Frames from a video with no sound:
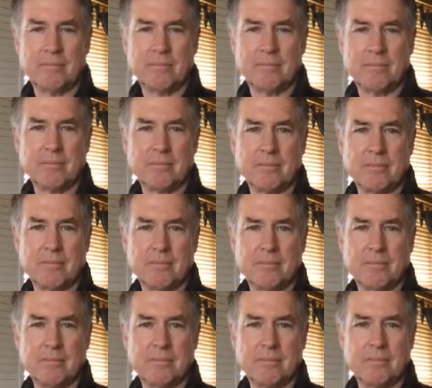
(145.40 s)

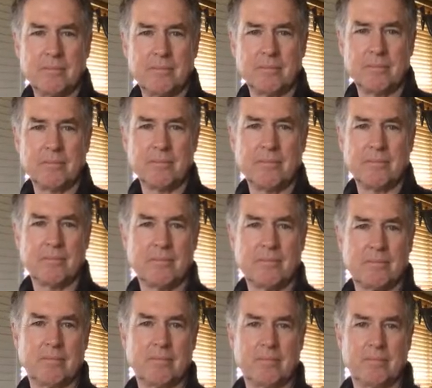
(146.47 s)

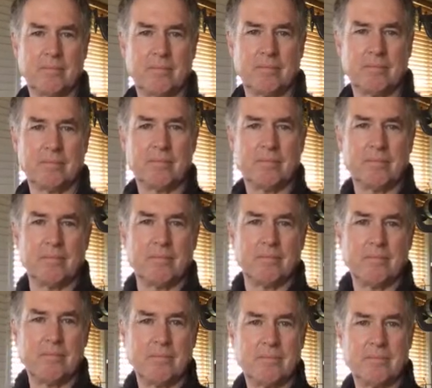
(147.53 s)

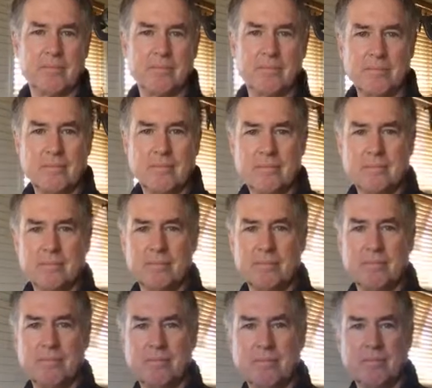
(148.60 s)

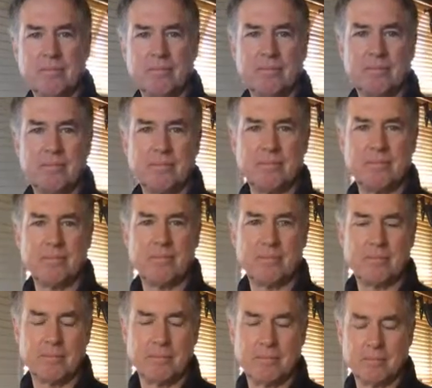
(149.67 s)

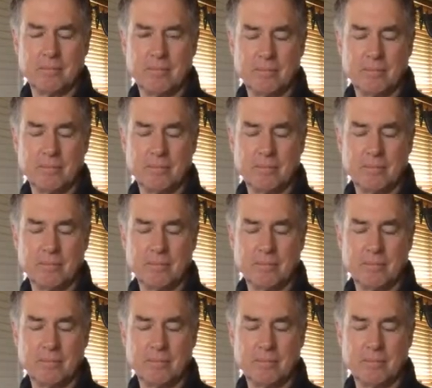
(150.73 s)
[no speech]